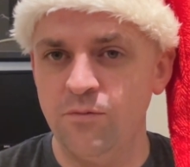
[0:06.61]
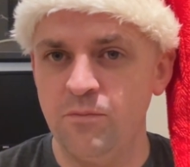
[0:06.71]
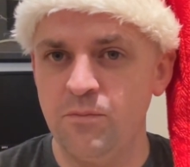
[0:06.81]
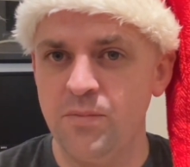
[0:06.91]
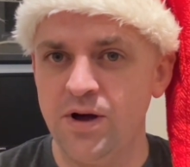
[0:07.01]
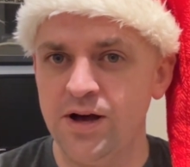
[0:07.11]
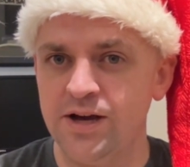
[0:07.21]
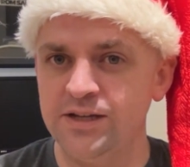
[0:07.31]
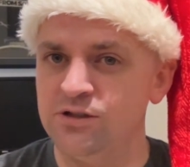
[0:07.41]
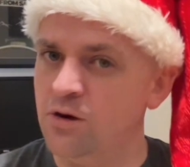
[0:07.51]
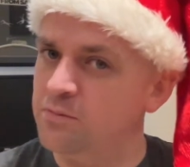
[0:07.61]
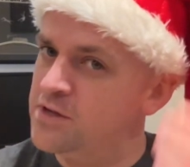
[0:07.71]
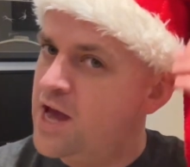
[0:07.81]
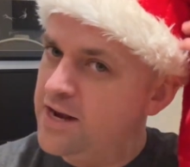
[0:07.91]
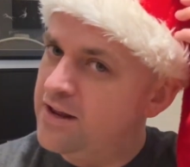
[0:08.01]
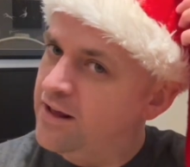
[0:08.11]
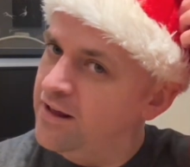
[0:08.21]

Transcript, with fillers: my top 10.